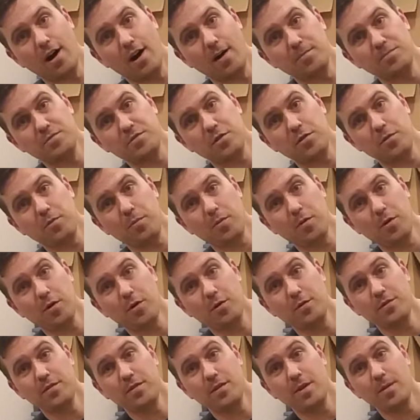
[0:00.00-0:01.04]
So the pro
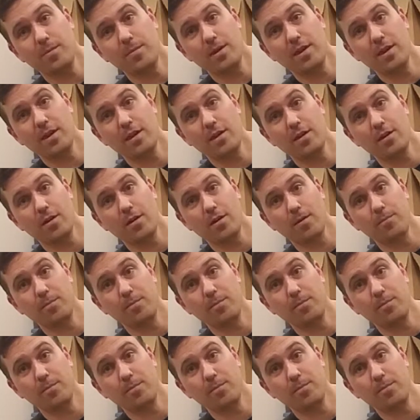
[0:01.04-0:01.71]
tip here